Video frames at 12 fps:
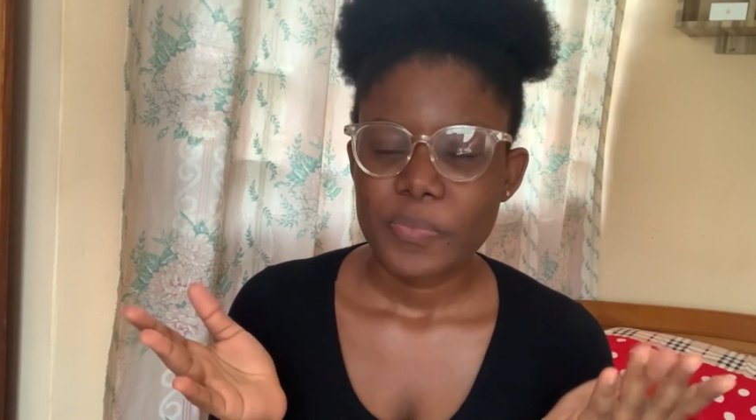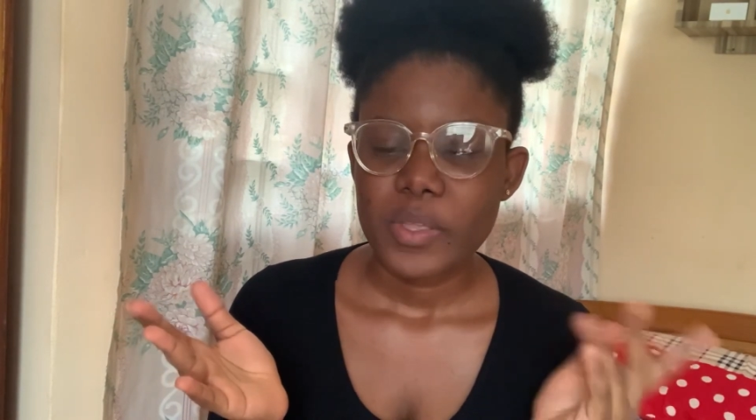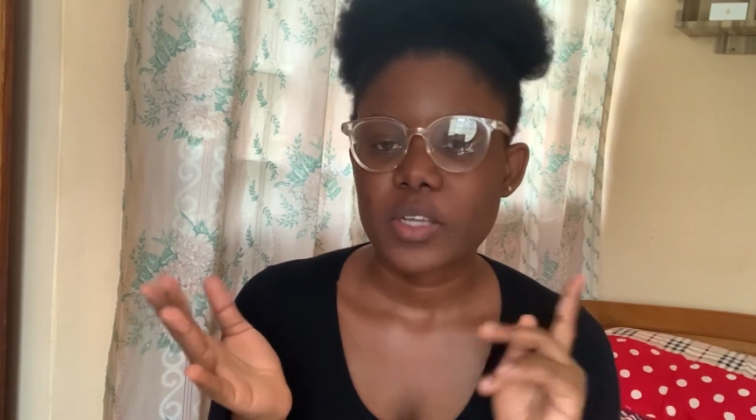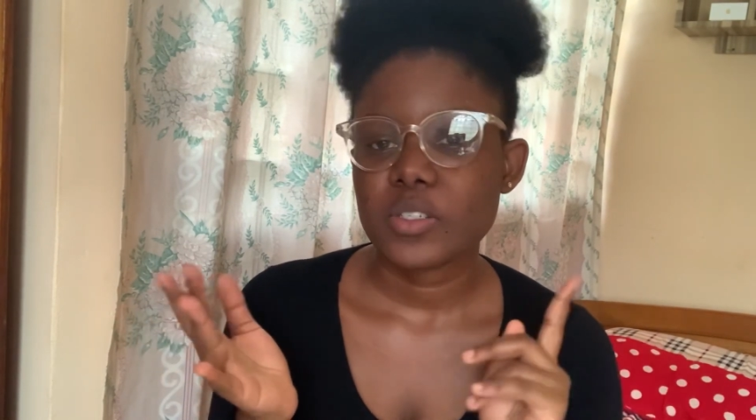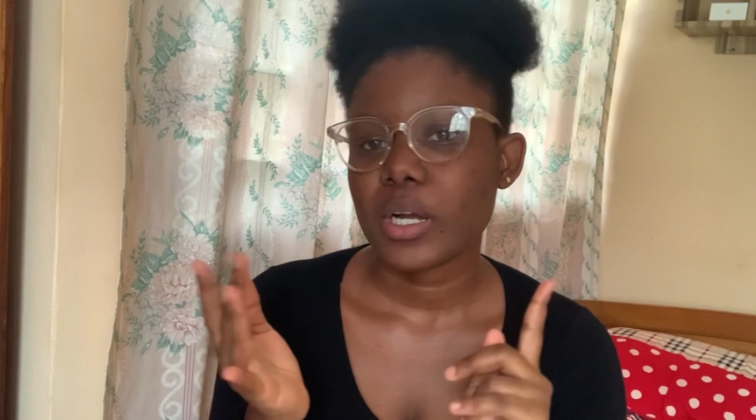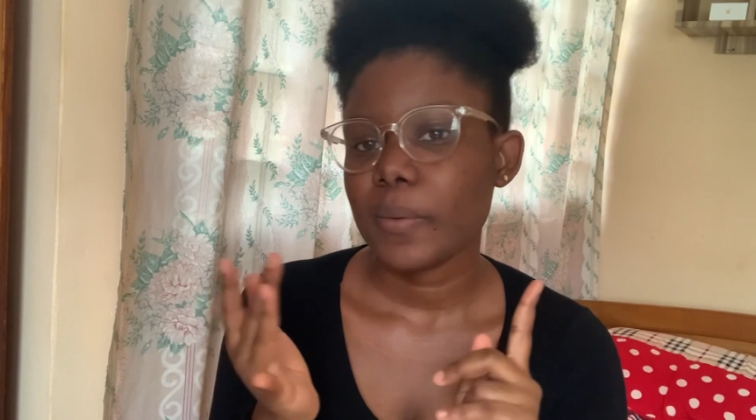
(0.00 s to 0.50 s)

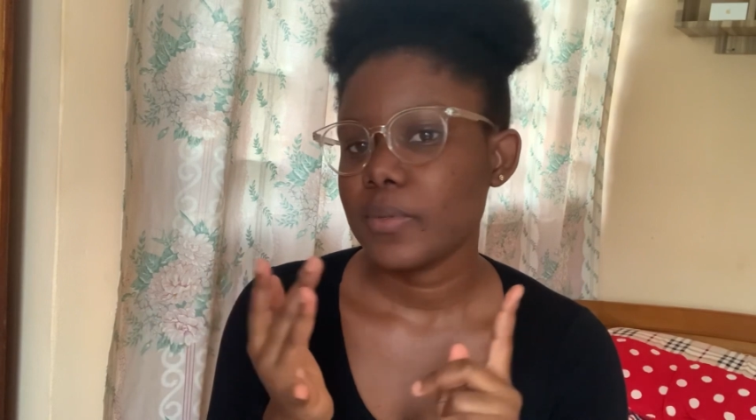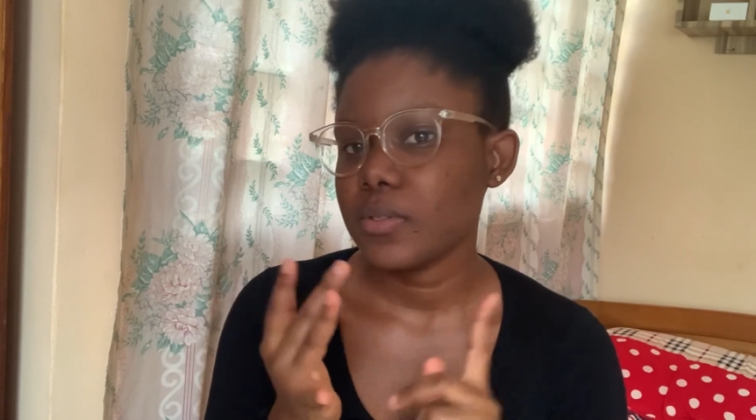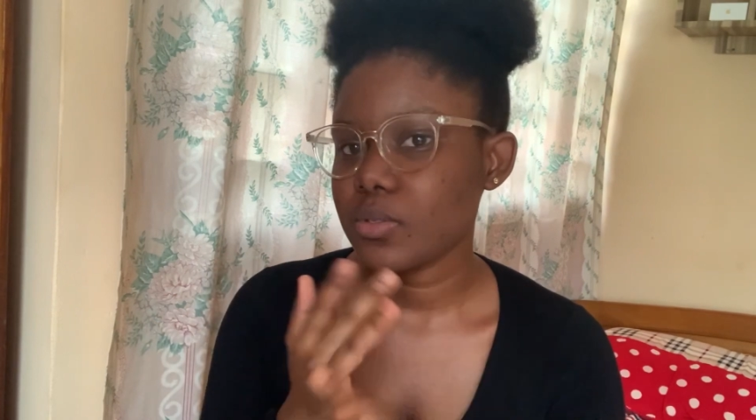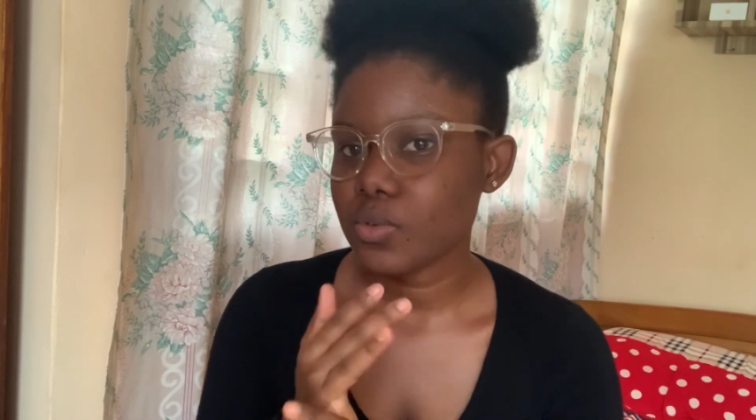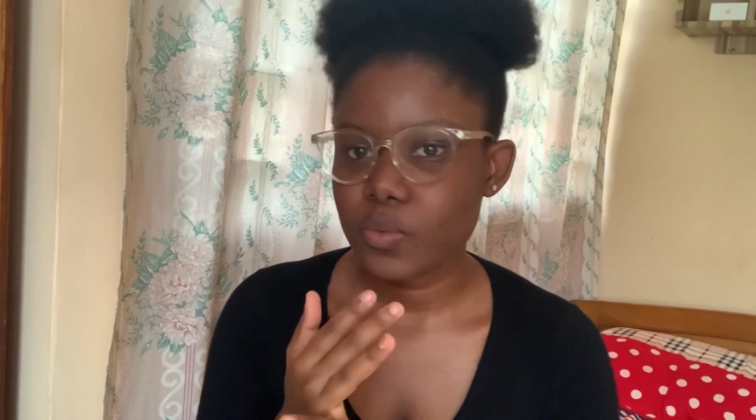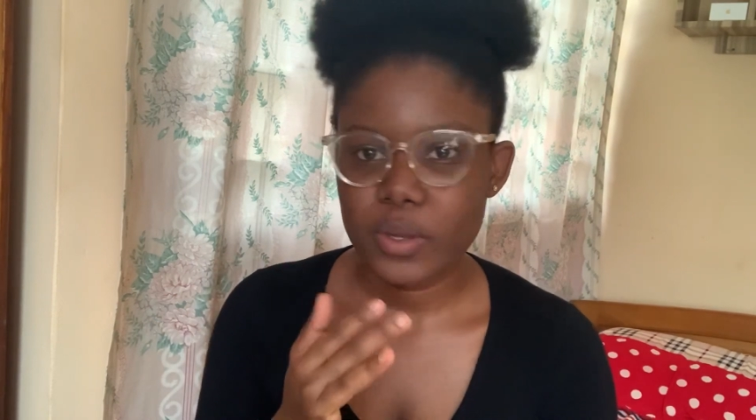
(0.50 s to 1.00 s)
as you're coming to
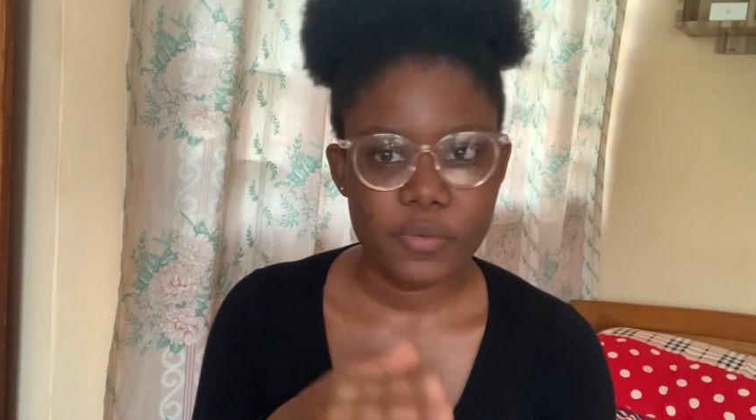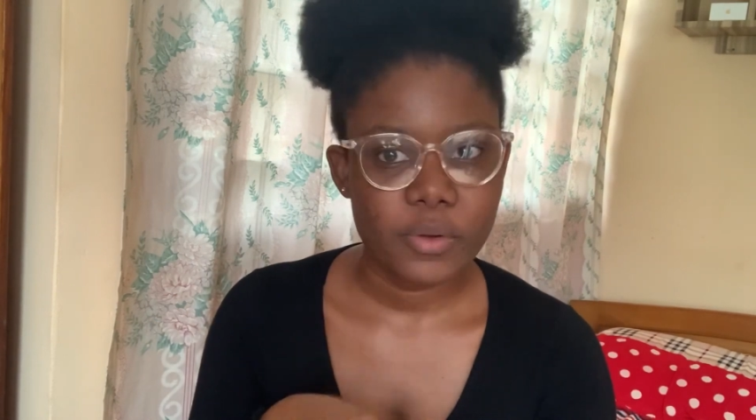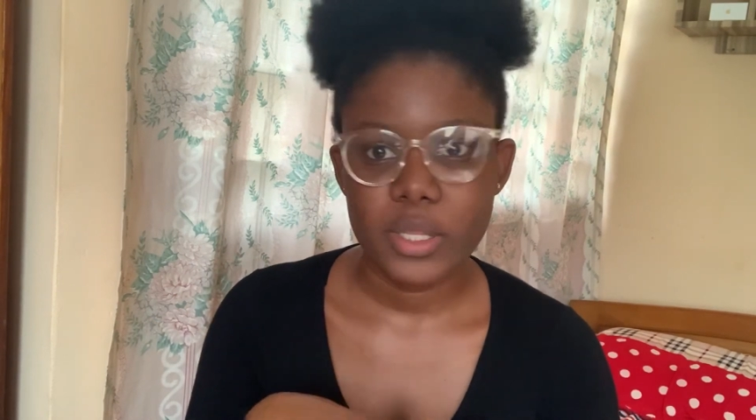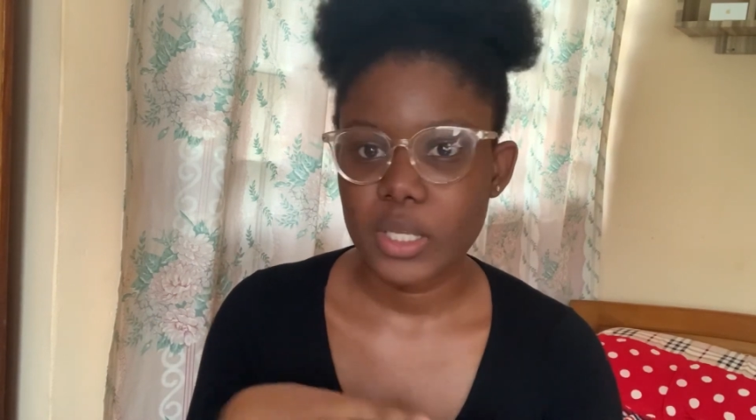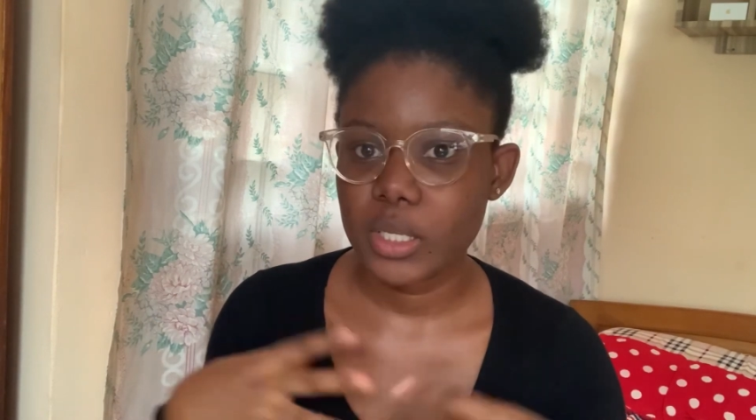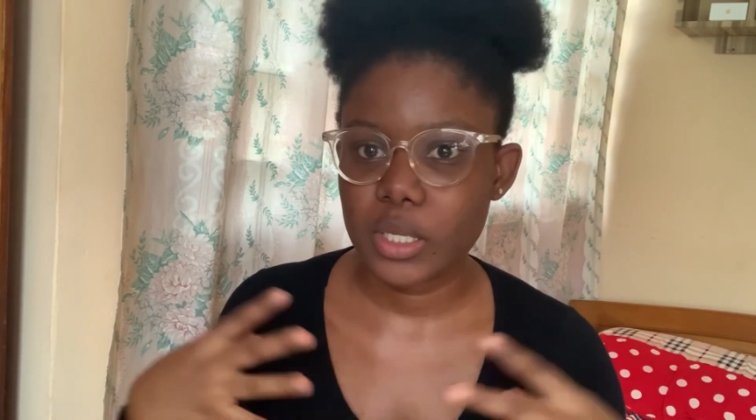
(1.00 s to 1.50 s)
school and for
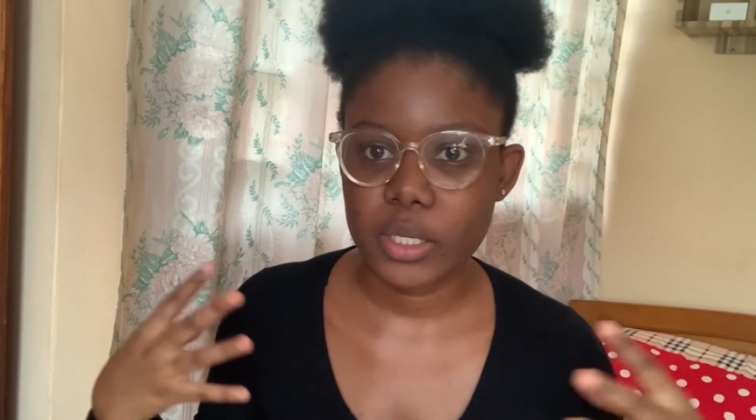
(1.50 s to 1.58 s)
the year